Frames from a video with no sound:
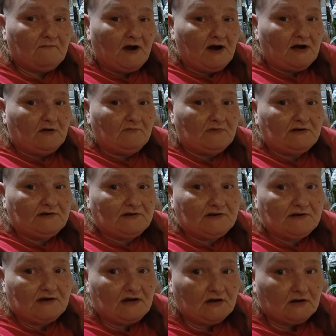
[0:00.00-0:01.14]
vitamin
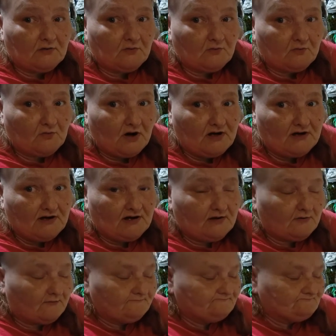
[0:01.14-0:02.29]
C right
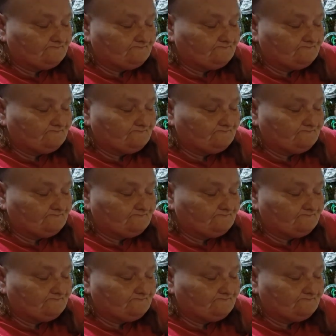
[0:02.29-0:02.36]
here.